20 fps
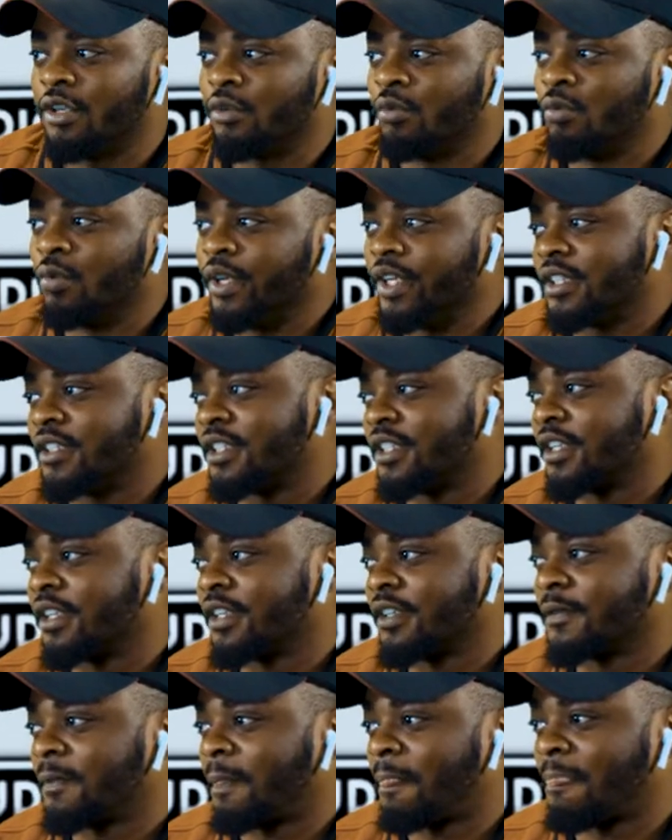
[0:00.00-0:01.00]
with
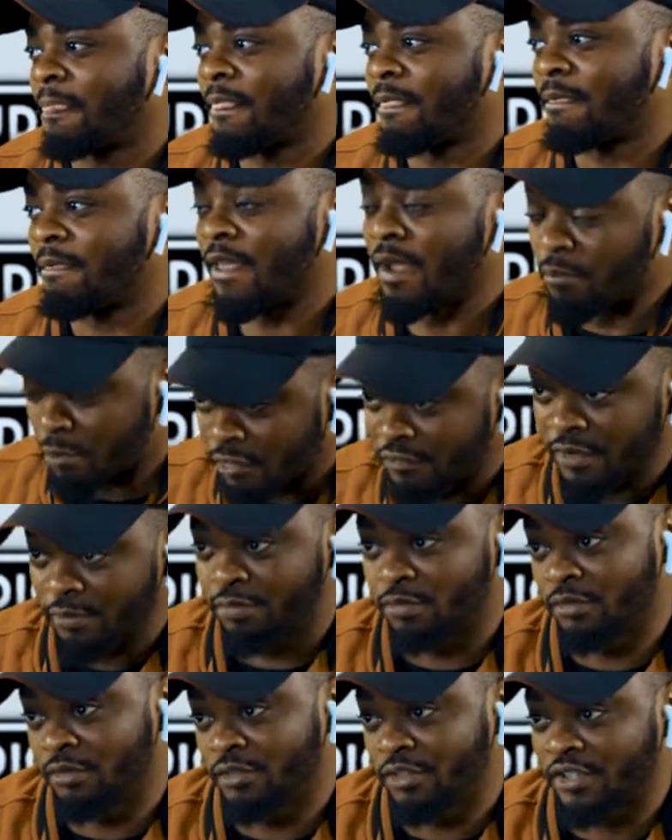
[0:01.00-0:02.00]
a movie
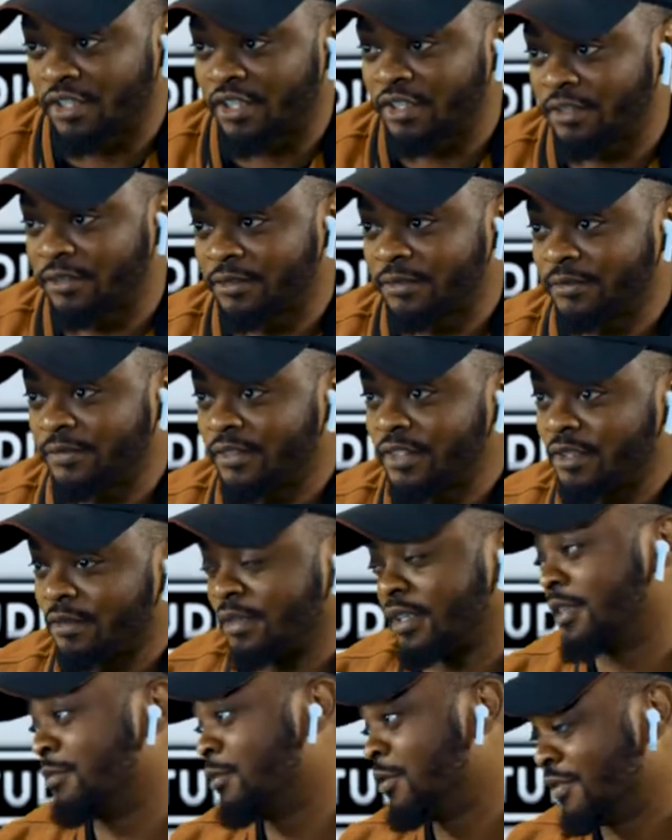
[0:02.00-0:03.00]
producer
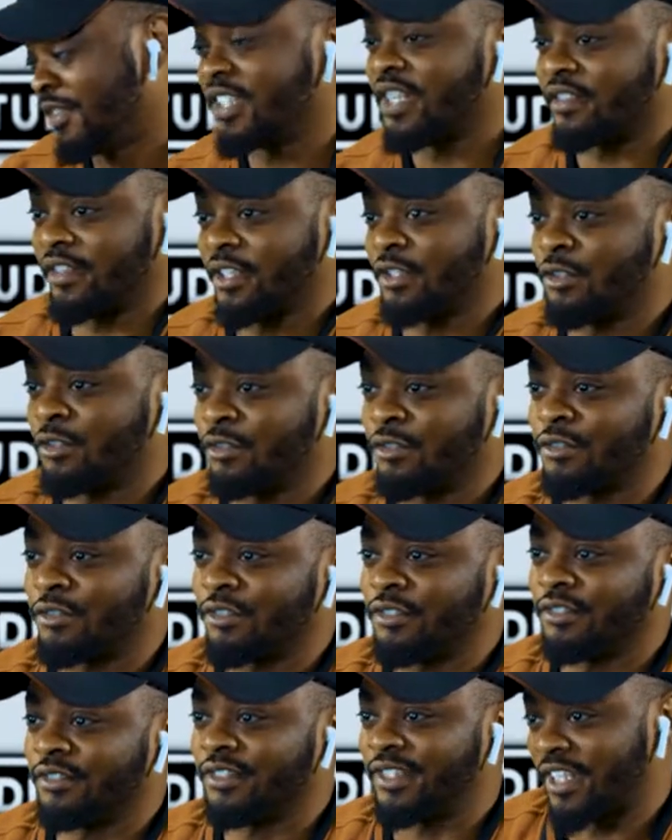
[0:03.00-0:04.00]
and movie director,
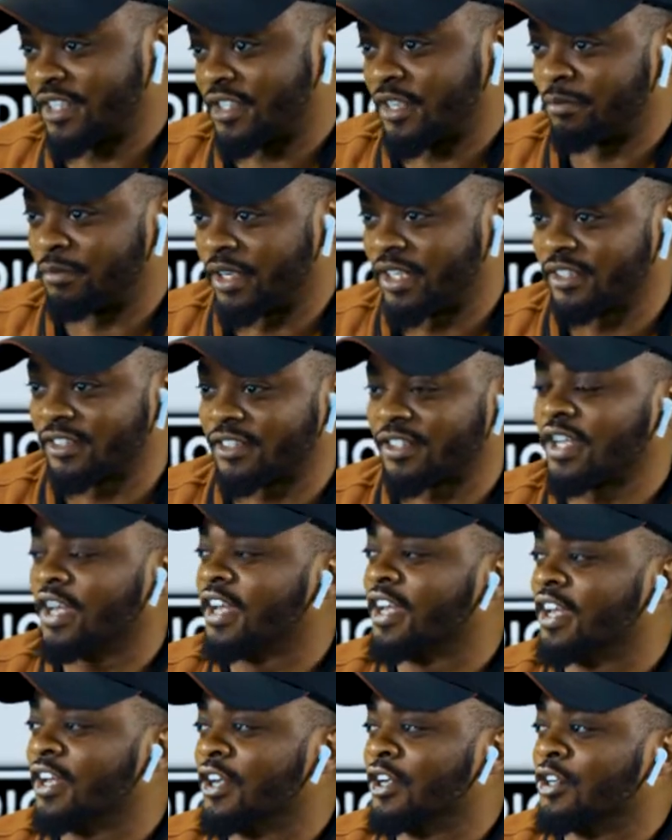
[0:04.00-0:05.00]
Dexter Brains
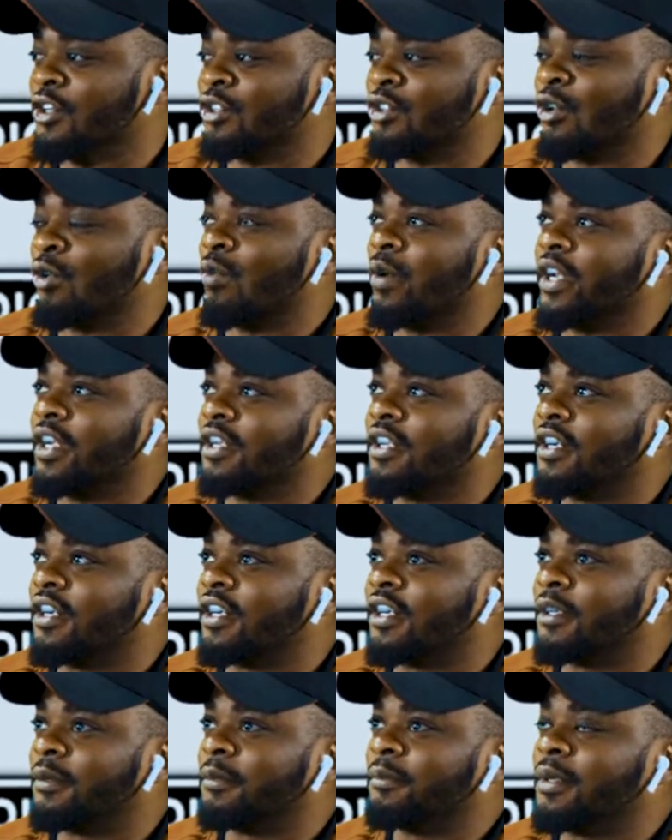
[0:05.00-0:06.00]
so when
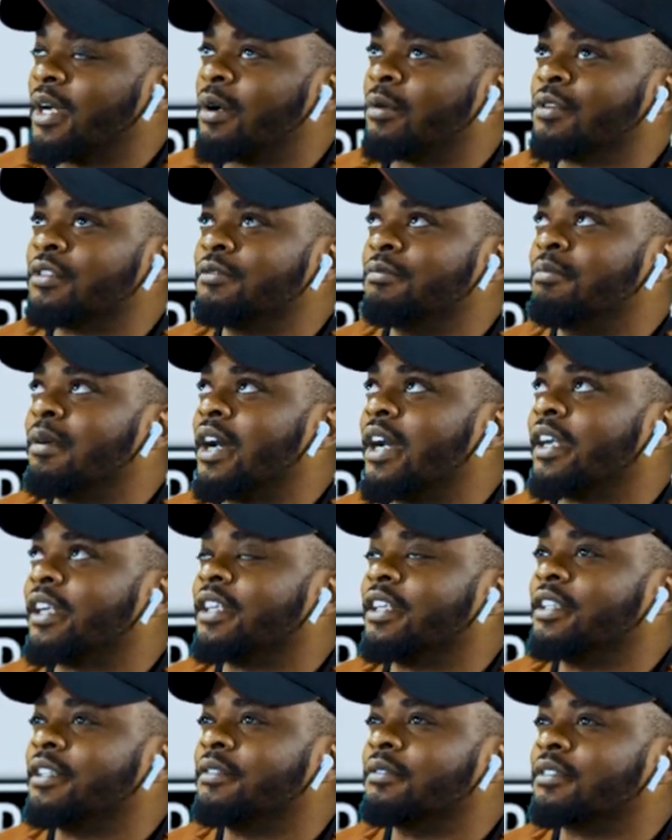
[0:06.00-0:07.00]
um, that was
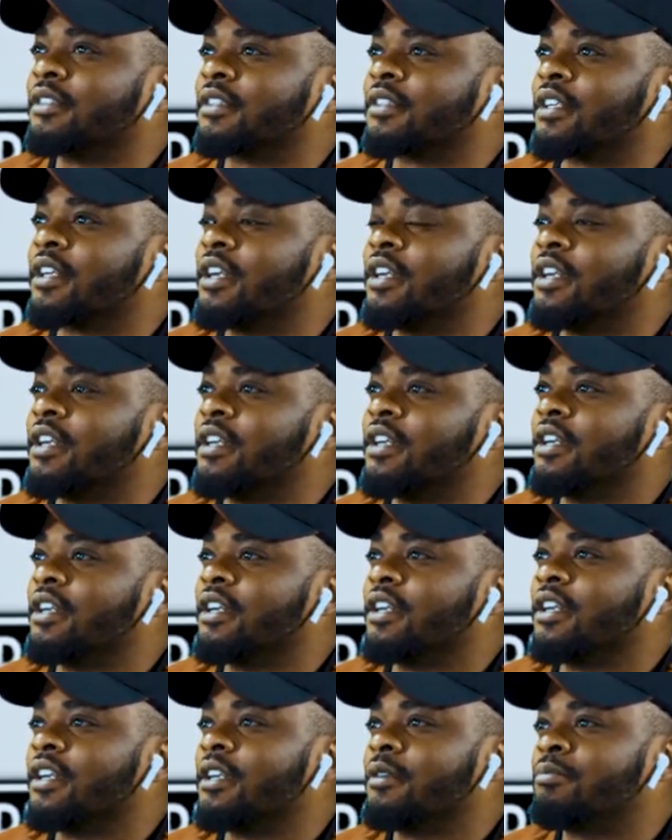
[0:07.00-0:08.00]
back in
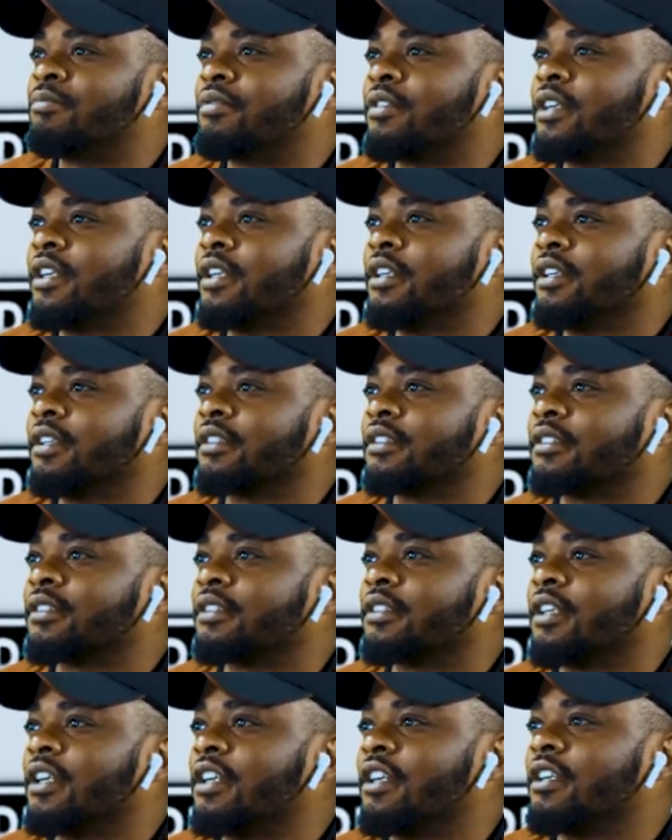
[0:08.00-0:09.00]
april
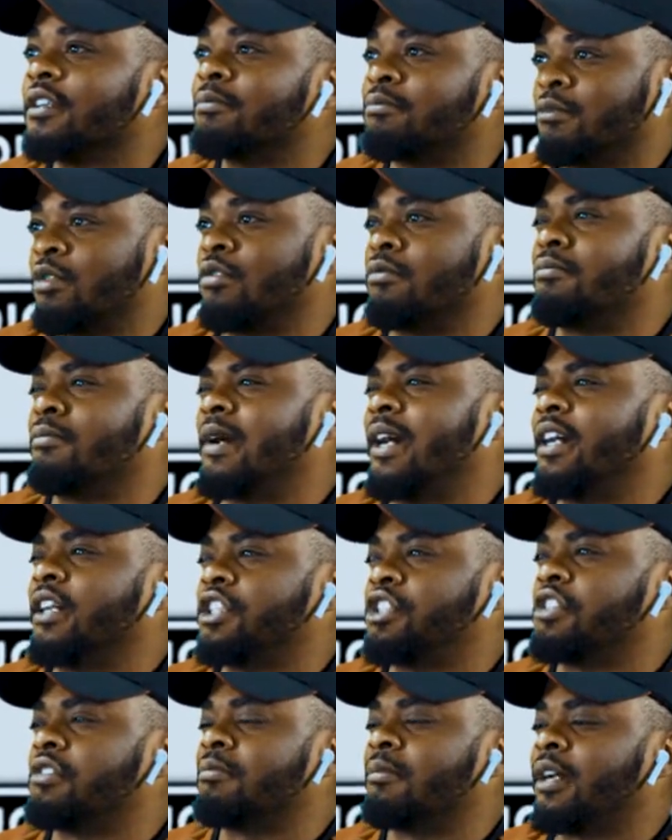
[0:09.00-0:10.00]
or
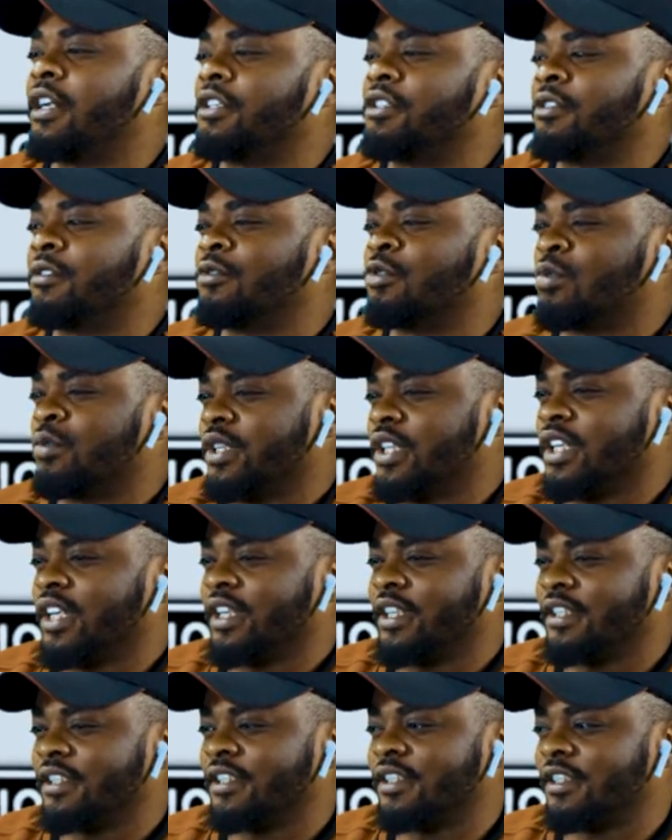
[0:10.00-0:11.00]
march march of
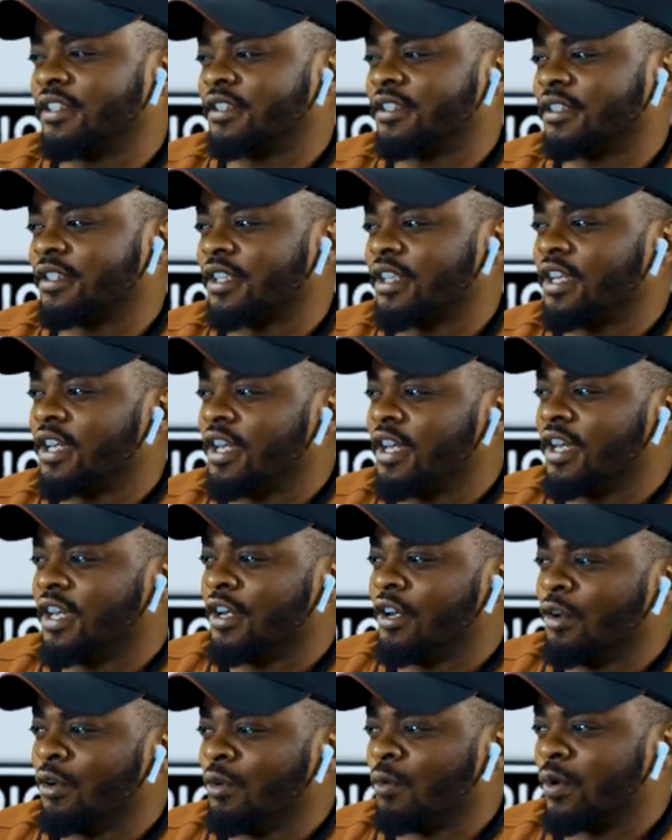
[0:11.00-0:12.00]
2018
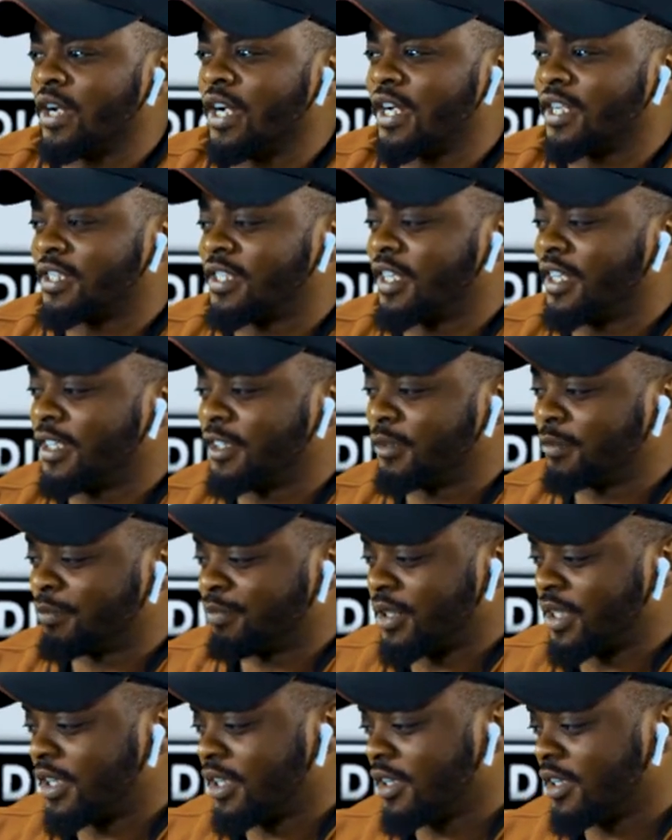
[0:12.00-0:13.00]
when us hit
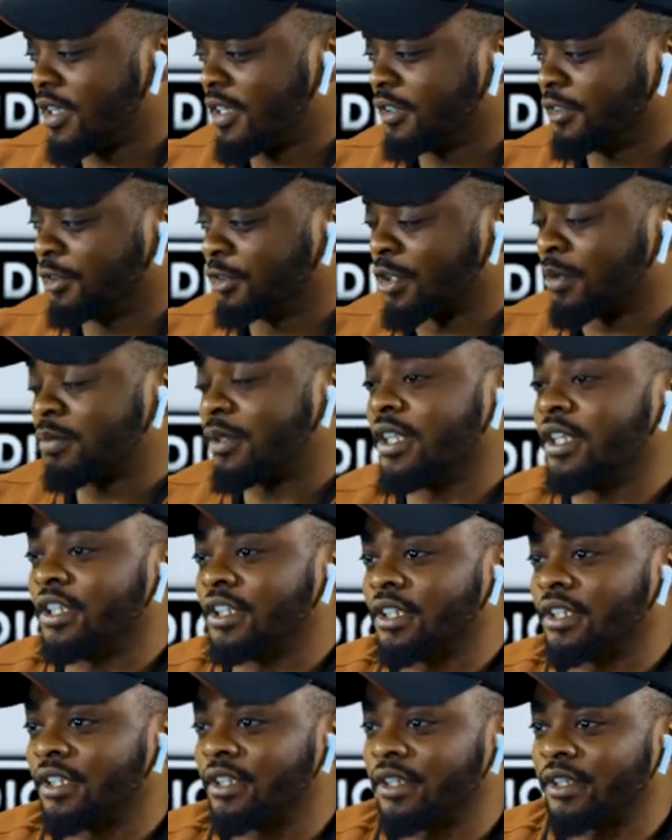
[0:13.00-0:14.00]
pay and dropped
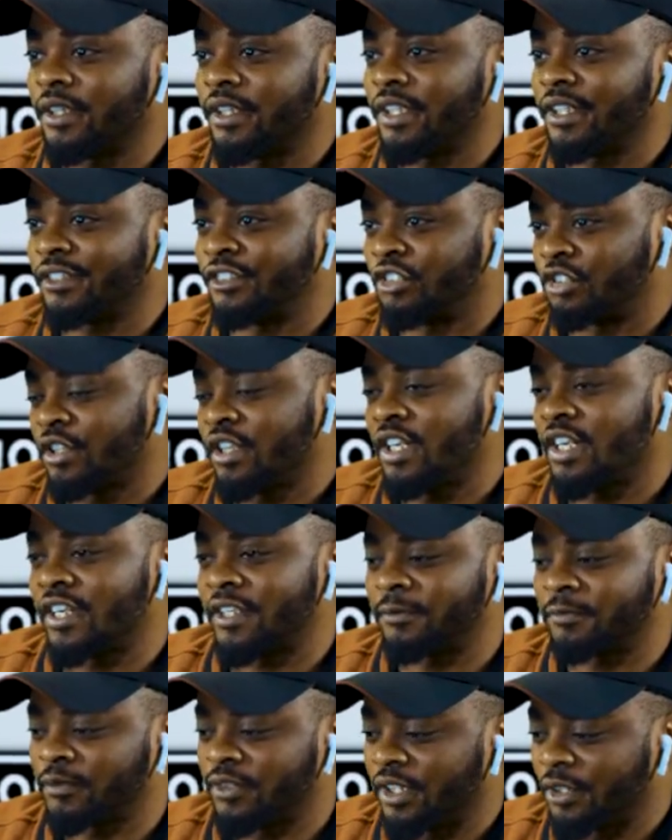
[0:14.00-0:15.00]
a, a
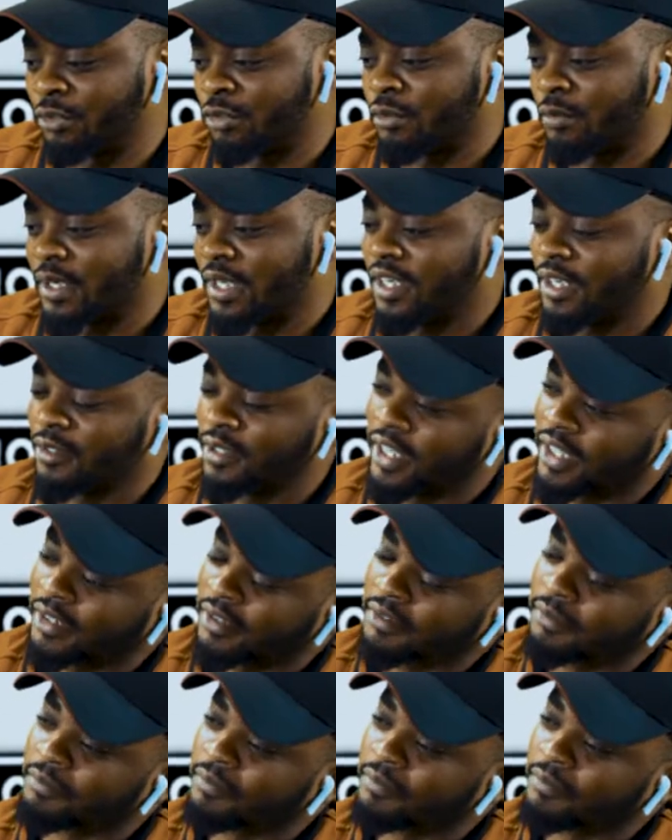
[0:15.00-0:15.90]
trailer in the group and I like